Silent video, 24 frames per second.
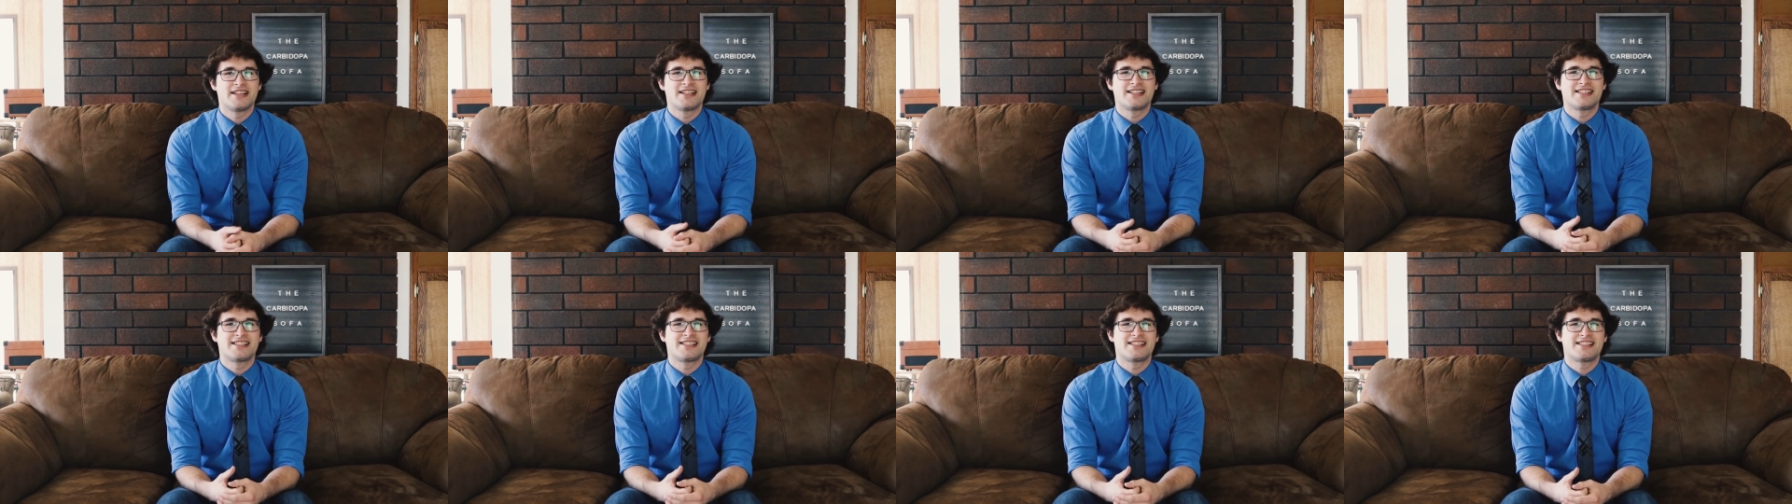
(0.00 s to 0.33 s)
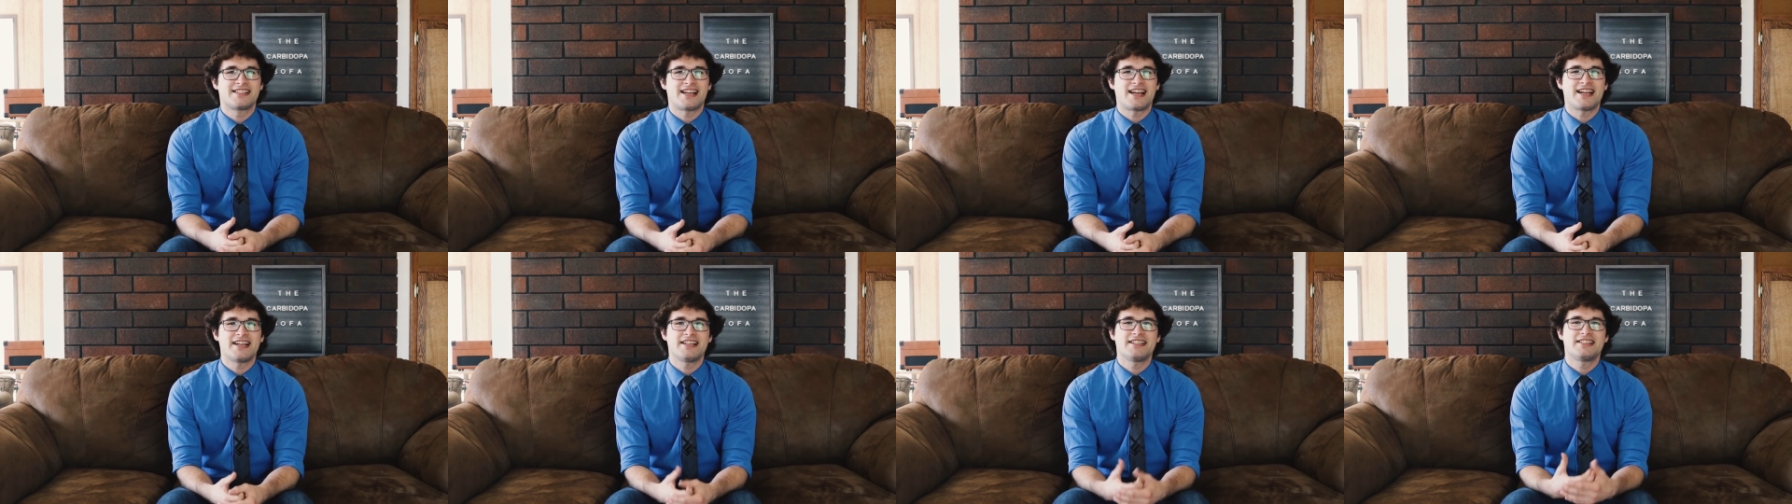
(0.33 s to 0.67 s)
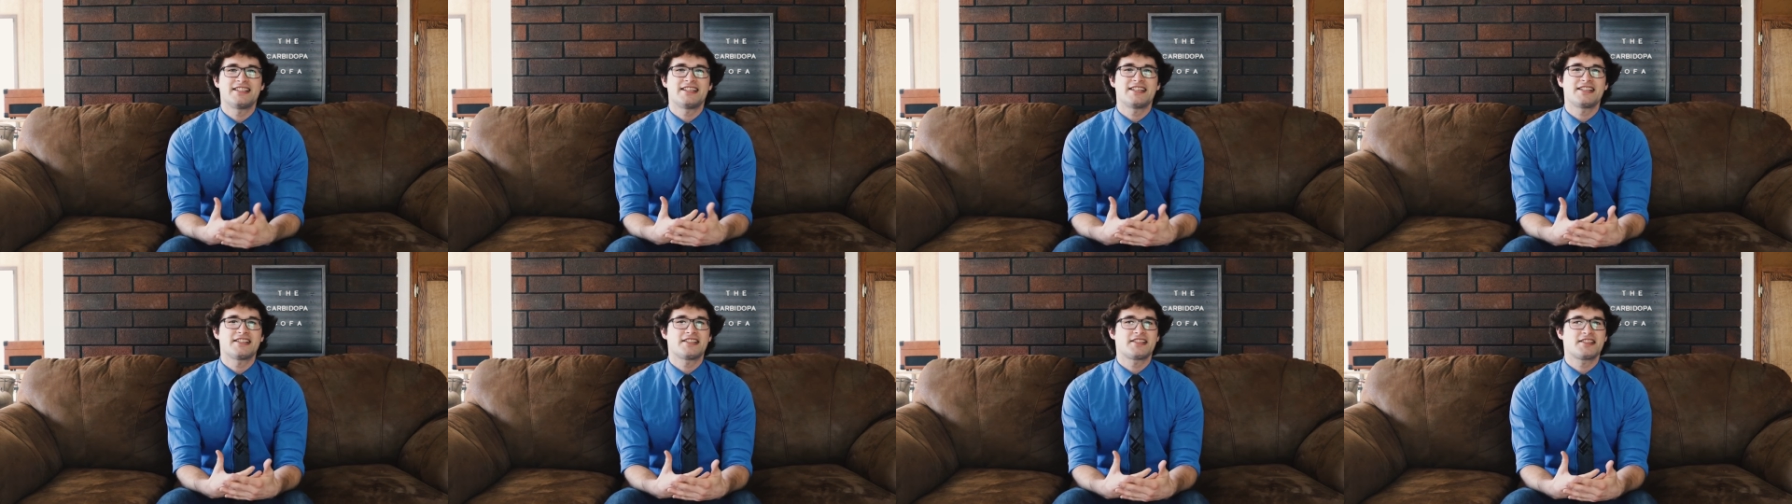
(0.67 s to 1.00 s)

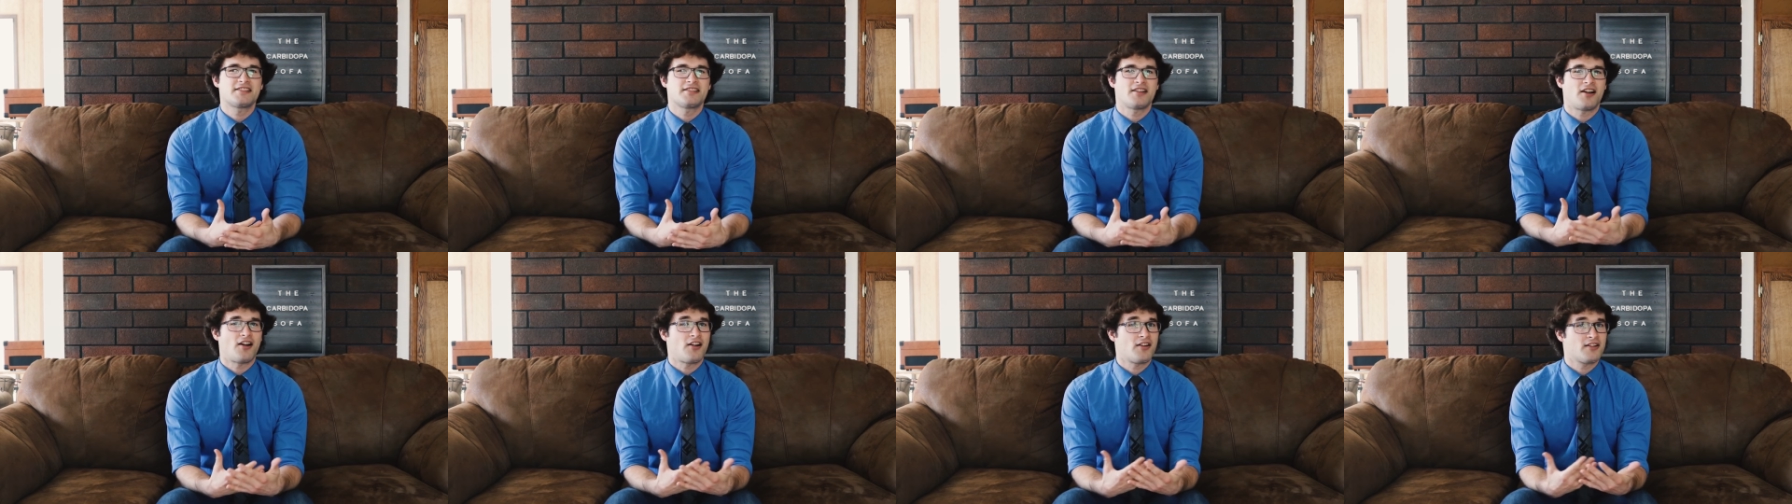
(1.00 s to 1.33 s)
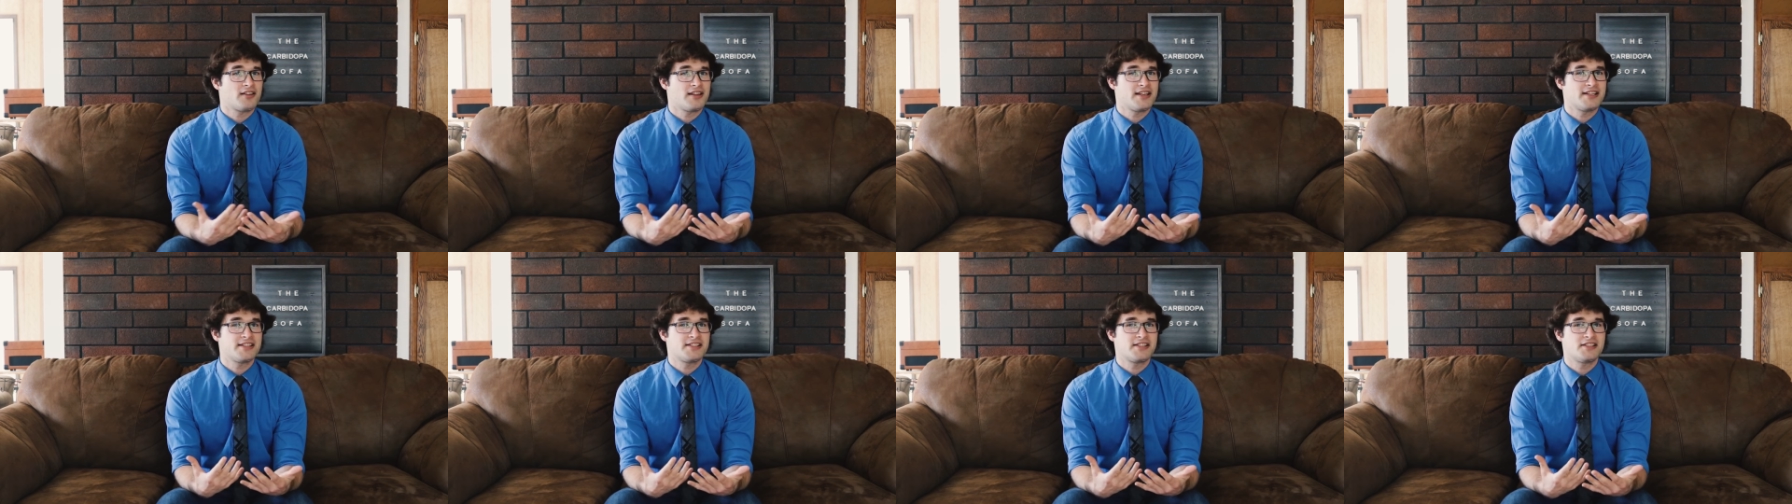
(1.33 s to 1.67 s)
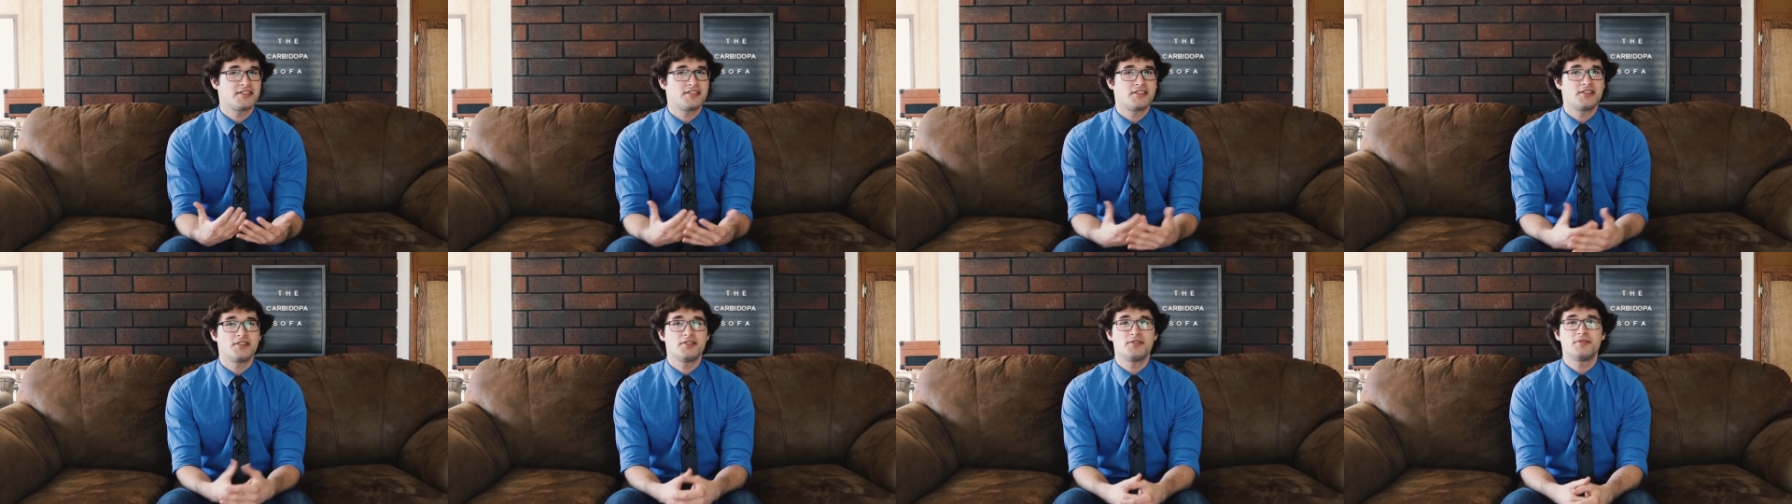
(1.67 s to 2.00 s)
Scientists are
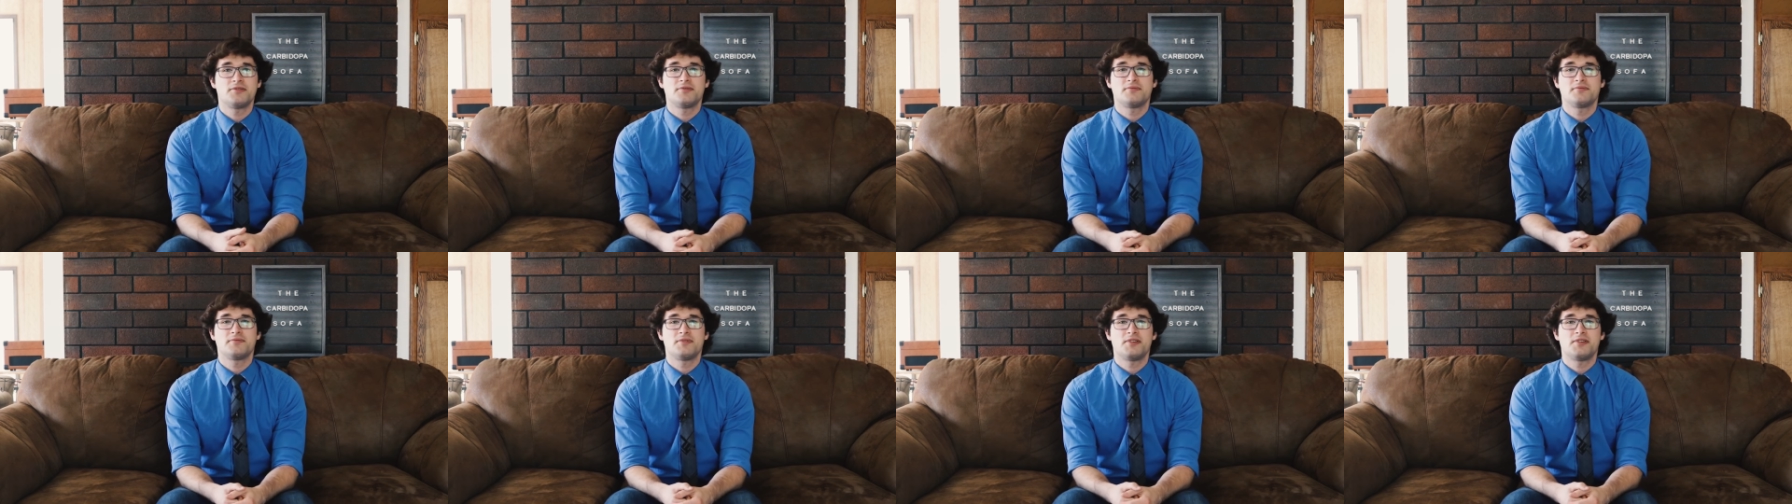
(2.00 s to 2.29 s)
lazy too,